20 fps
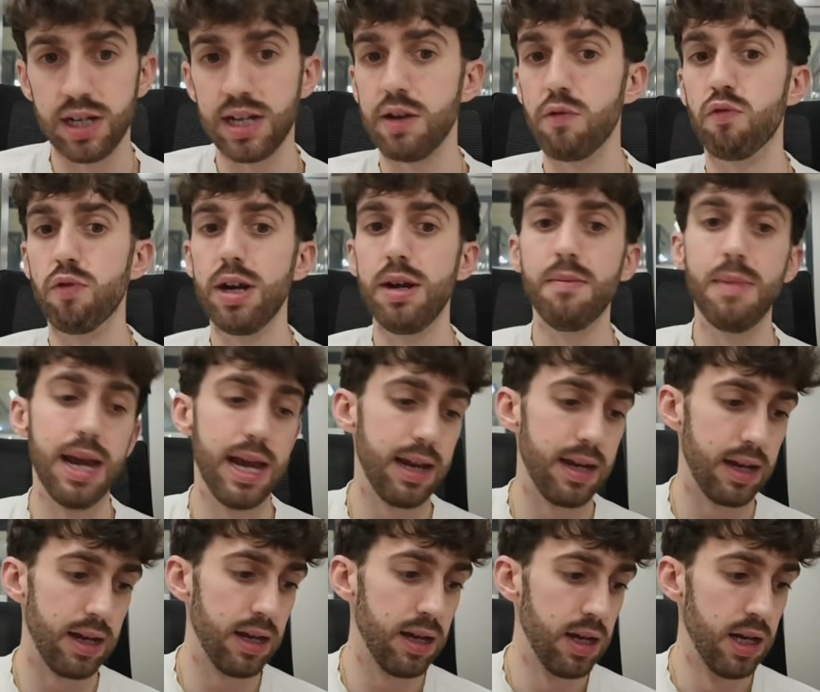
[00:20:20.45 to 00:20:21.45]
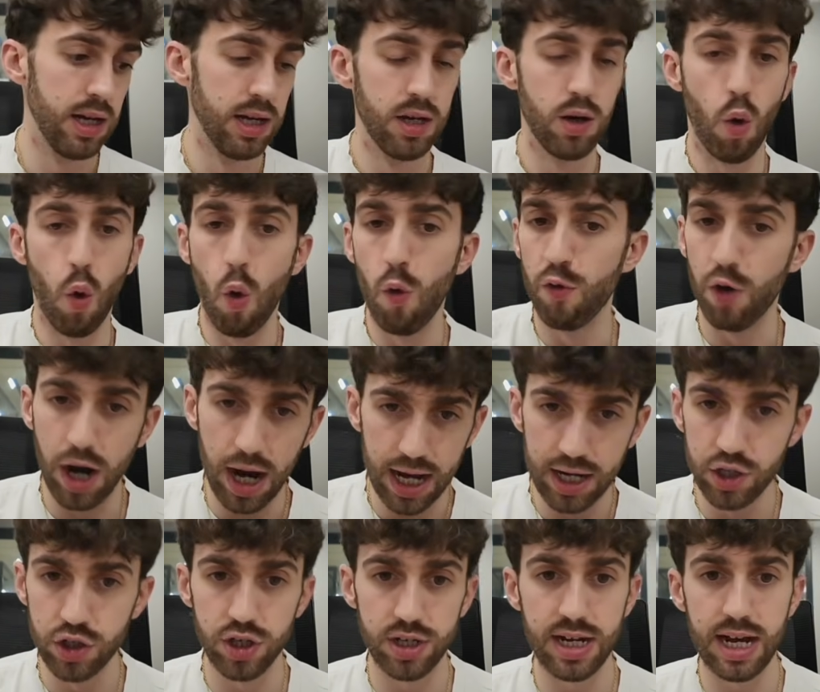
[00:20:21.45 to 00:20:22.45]
and he remade it over
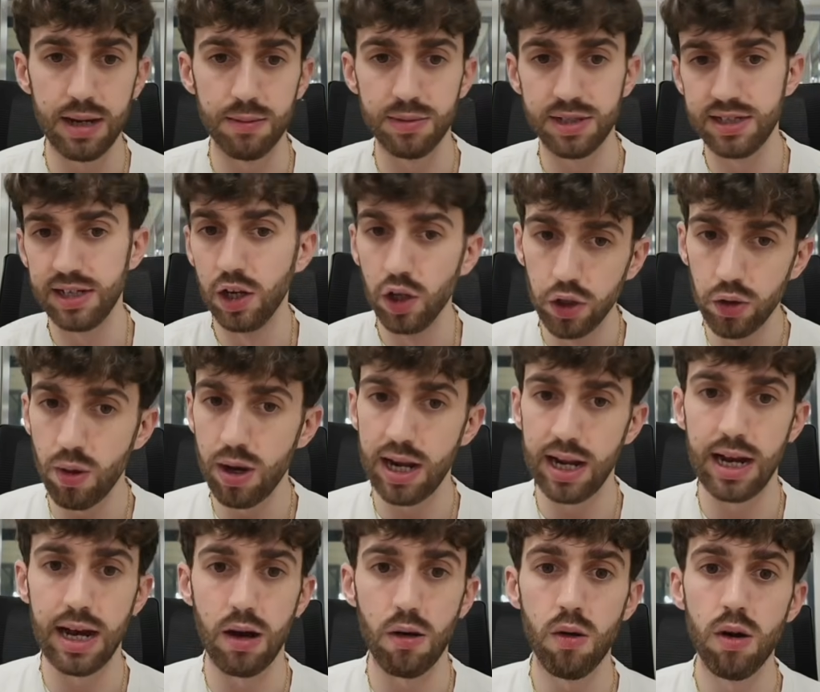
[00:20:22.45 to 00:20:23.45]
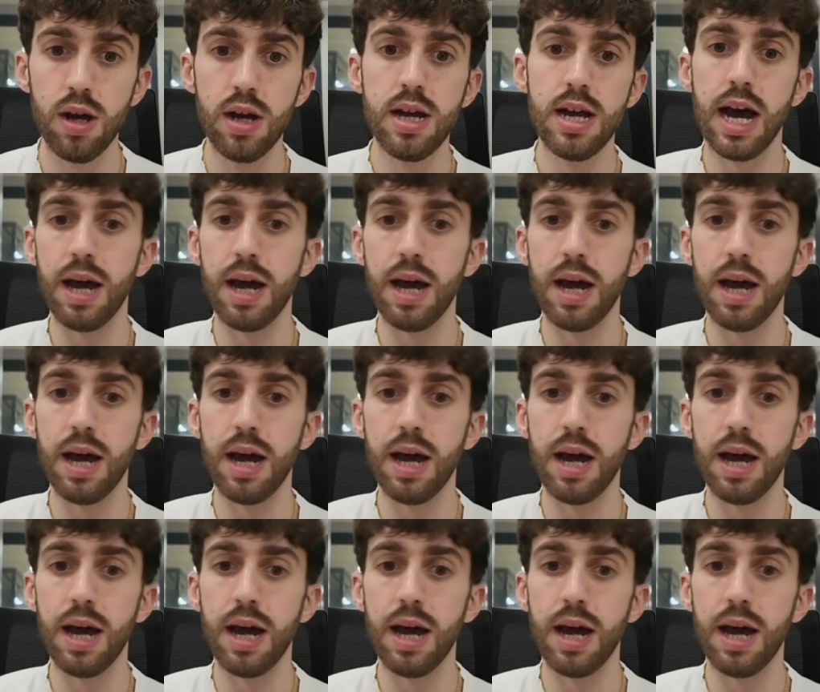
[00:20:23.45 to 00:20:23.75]
100 times, still doing it now,